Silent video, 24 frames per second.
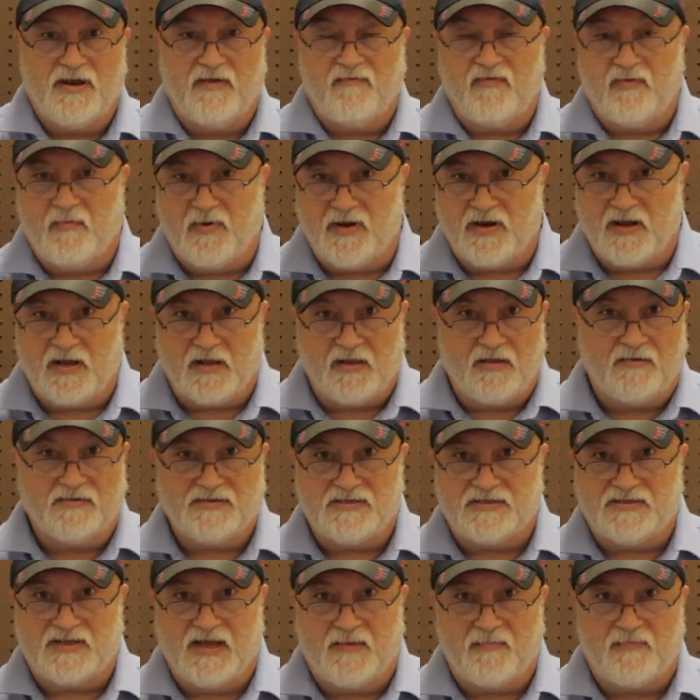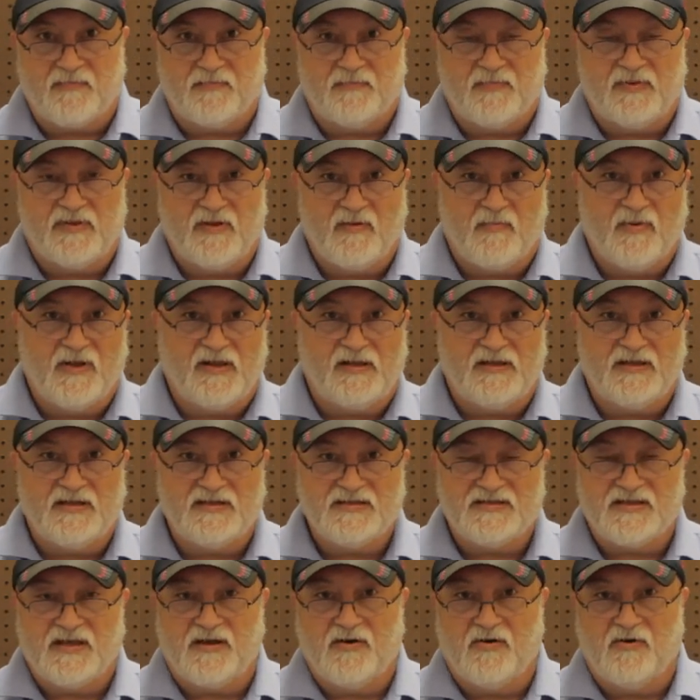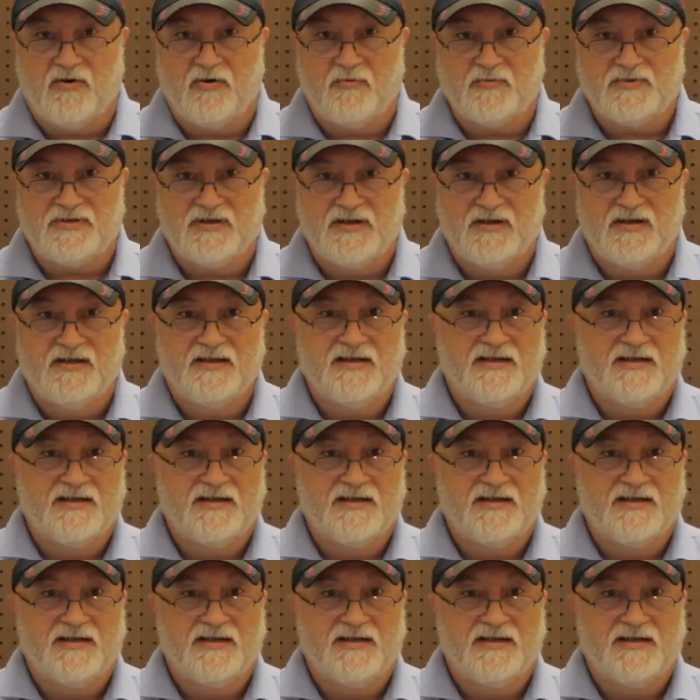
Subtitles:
everybody closes up their buildings, their homes,